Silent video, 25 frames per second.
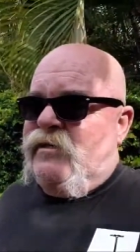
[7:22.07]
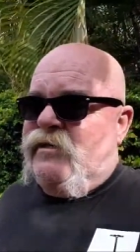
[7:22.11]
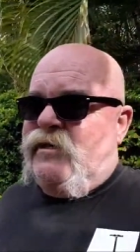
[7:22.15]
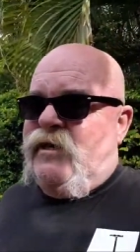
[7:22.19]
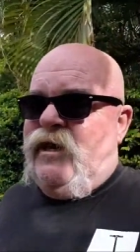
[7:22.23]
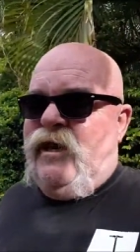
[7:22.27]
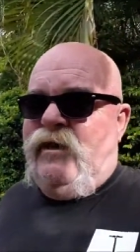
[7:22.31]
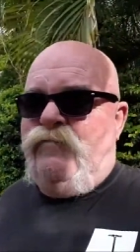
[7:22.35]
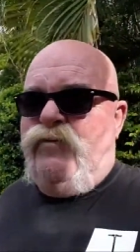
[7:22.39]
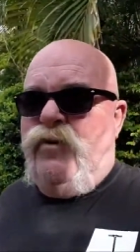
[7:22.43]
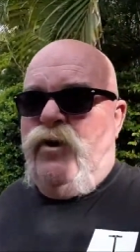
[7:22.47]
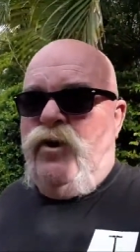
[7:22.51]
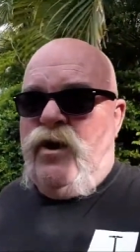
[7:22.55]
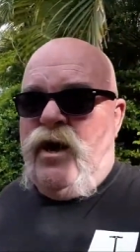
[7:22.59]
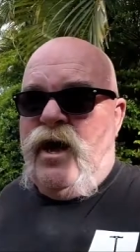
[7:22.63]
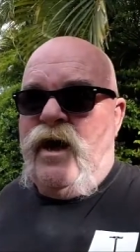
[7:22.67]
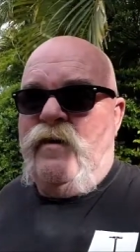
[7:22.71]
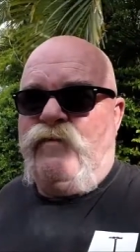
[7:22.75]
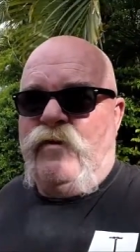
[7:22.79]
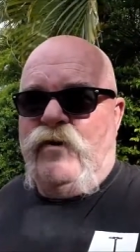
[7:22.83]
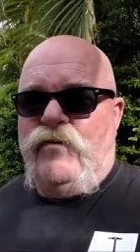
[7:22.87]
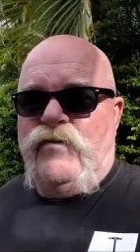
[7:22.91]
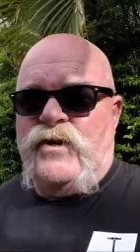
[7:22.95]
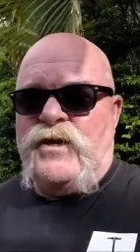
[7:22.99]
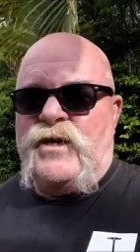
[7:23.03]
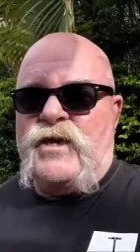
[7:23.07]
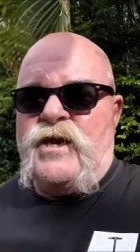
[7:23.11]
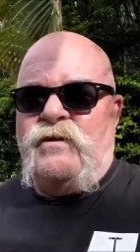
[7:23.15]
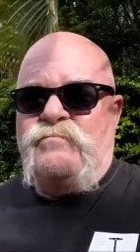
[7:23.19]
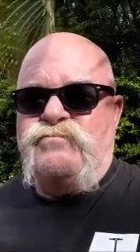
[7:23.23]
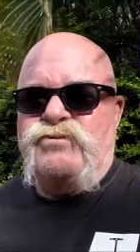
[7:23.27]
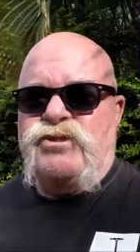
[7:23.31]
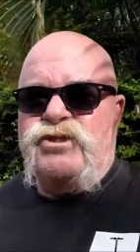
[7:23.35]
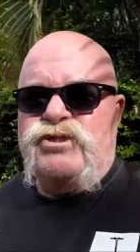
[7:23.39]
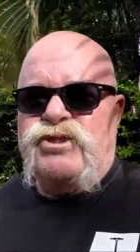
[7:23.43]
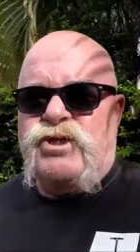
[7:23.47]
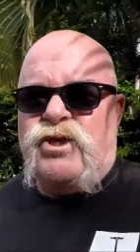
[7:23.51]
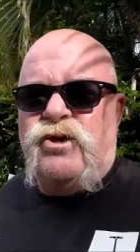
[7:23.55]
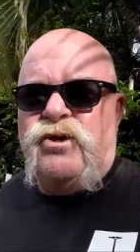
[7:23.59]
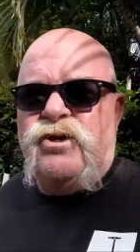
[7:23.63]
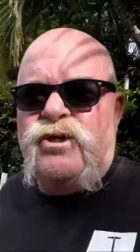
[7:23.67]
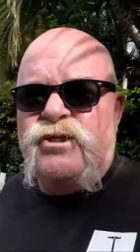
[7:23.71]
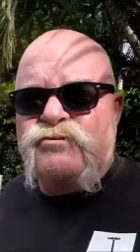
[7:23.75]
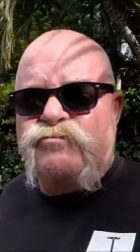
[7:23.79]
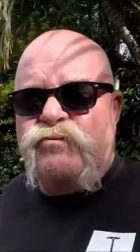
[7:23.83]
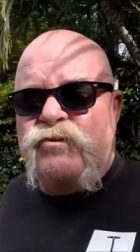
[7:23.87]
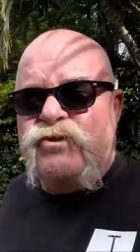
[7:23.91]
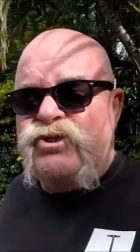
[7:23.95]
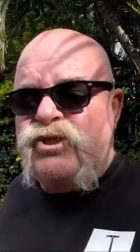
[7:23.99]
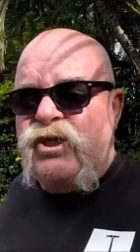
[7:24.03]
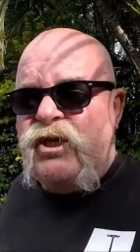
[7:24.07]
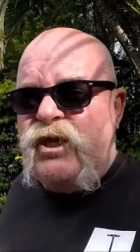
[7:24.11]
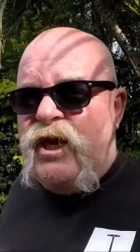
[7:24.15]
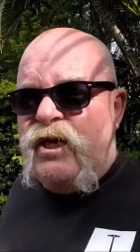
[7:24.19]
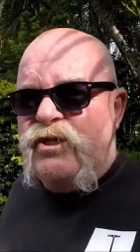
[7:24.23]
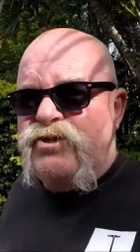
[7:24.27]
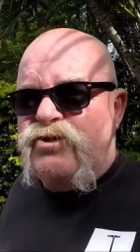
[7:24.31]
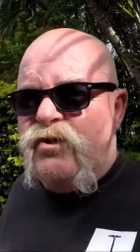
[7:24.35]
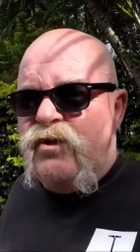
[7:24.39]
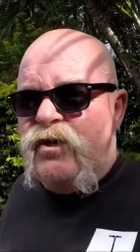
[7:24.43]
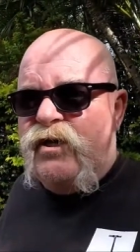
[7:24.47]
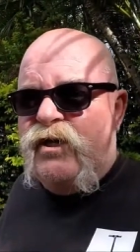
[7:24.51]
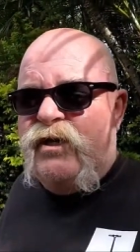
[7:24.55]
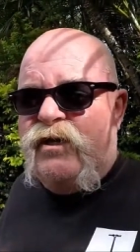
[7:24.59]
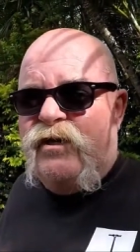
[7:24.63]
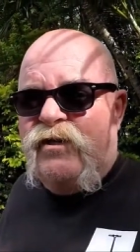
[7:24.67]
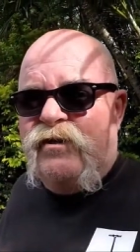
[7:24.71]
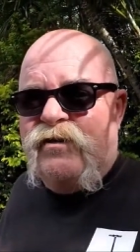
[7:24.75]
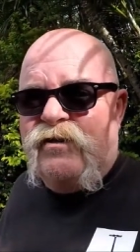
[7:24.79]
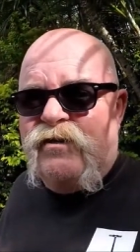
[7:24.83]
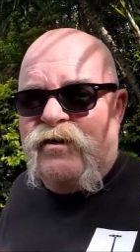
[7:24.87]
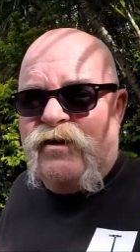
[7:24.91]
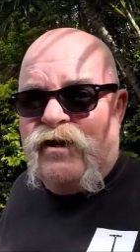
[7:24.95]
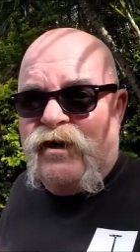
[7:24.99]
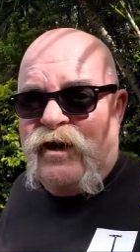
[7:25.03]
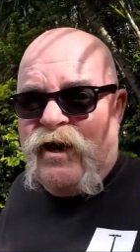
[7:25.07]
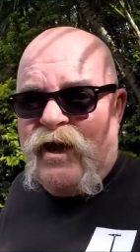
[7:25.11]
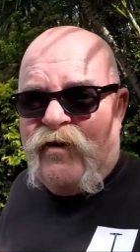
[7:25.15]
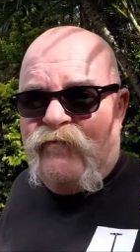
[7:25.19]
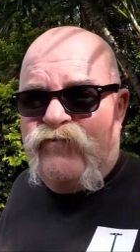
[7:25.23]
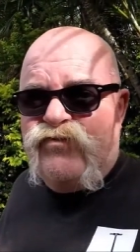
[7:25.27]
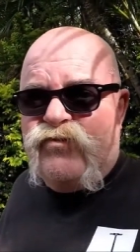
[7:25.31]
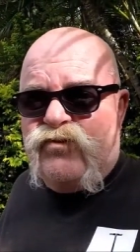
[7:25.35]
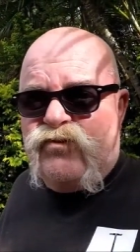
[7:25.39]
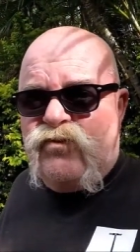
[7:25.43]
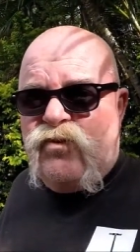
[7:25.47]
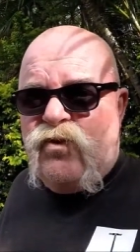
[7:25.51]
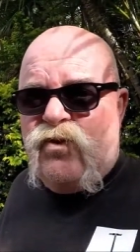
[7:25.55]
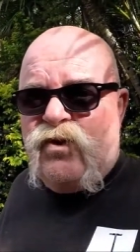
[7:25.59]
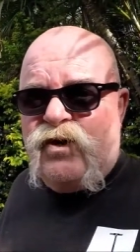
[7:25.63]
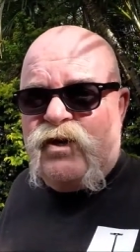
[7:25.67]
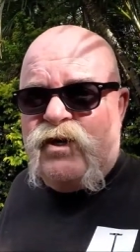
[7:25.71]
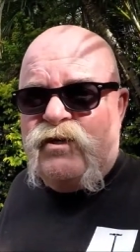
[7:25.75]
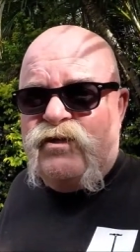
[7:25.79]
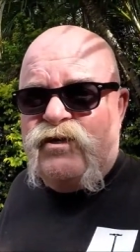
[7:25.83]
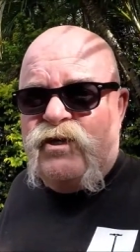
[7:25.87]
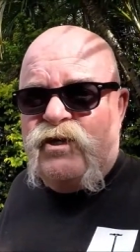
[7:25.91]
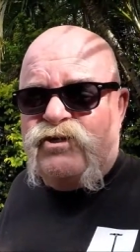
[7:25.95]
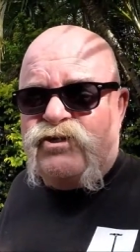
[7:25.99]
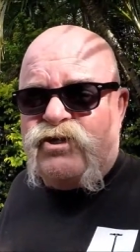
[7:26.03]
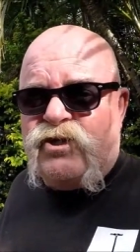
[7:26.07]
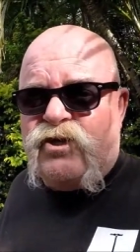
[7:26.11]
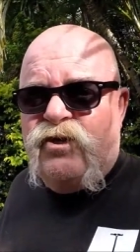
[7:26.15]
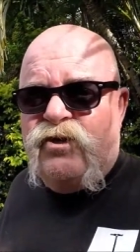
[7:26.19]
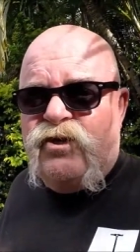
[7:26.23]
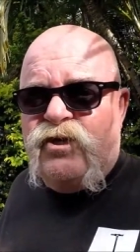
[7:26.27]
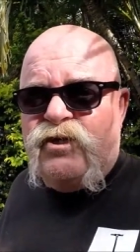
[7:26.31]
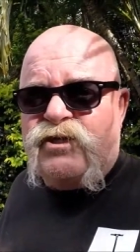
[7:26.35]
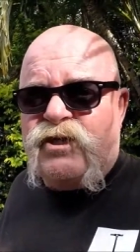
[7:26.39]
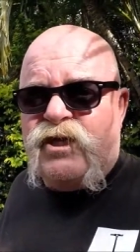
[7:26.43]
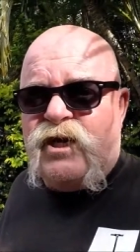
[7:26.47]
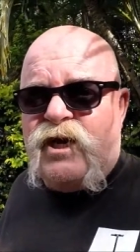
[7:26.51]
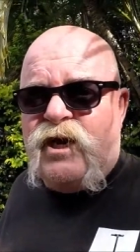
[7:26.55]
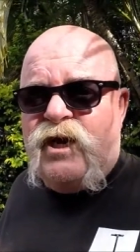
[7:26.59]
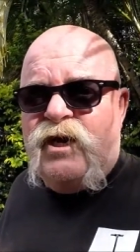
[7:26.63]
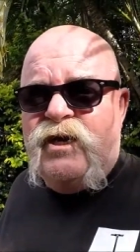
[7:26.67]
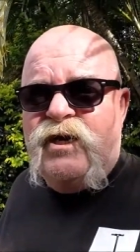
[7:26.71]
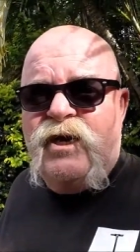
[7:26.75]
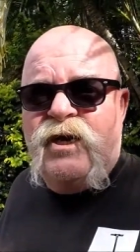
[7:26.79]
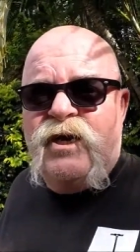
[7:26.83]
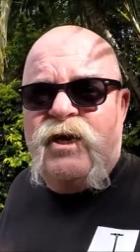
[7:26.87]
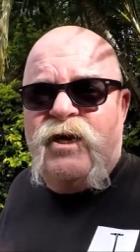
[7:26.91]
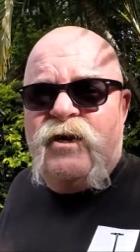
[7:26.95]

keep her happy when it comes to scooters, but she actually loved riding this scooter today,